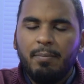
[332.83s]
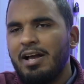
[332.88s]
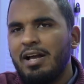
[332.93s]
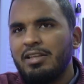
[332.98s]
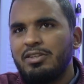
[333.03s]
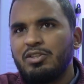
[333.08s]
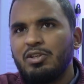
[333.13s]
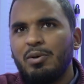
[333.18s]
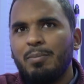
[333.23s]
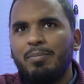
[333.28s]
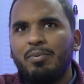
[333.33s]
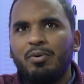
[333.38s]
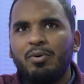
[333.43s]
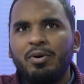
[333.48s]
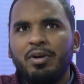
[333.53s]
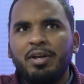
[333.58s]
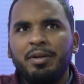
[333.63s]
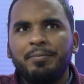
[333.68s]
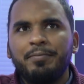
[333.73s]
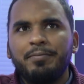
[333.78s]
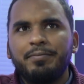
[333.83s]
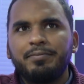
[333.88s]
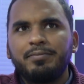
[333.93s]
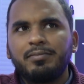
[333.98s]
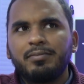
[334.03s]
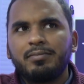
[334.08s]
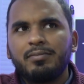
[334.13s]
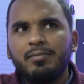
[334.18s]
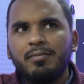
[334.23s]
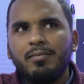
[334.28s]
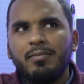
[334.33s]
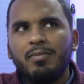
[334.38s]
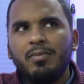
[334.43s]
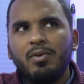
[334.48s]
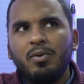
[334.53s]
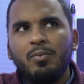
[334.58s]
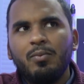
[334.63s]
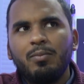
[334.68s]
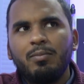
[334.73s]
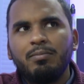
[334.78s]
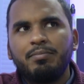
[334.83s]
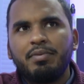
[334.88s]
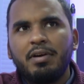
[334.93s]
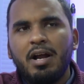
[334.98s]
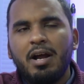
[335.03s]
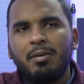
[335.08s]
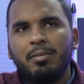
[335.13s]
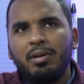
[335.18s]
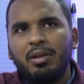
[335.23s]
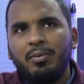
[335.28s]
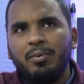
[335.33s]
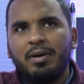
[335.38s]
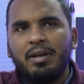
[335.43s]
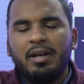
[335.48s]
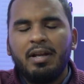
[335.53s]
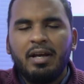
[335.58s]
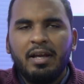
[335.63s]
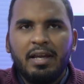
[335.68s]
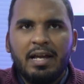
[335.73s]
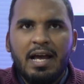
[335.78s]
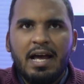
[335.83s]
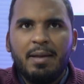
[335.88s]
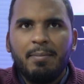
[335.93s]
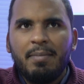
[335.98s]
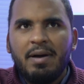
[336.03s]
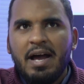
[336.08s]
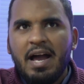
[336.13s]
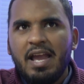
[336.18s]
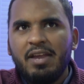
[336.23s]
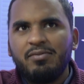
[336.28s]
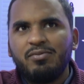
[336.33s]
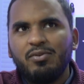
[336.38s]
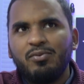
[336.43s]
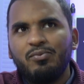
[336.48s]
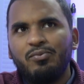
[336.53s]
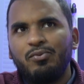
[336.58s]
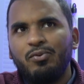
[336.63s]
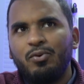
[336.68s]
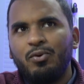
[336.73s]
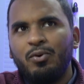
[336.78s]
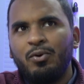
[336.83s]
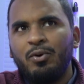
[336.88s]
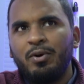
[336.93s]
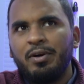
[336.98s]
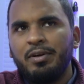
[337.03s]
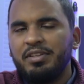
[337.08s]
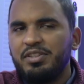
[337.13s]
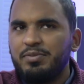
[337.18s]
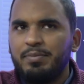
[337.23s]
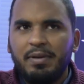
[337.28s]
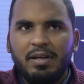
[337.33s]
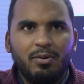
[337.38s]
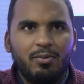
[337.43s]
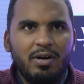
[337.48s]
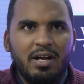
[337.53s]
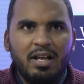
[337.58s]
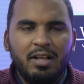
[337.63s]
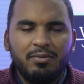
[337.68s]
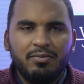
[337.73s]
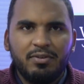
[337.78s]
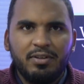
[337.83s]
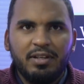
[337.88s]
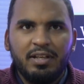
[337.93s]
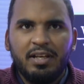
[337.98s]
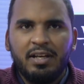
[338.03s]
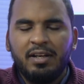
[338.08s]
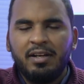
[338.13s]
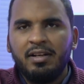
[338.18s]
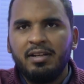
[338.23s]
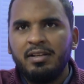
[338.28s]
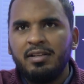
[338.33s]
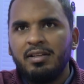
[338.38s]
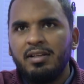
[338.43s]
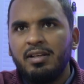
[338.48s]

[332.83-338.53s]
At some point, probably when I had my iPhone 4, it's been a while from there,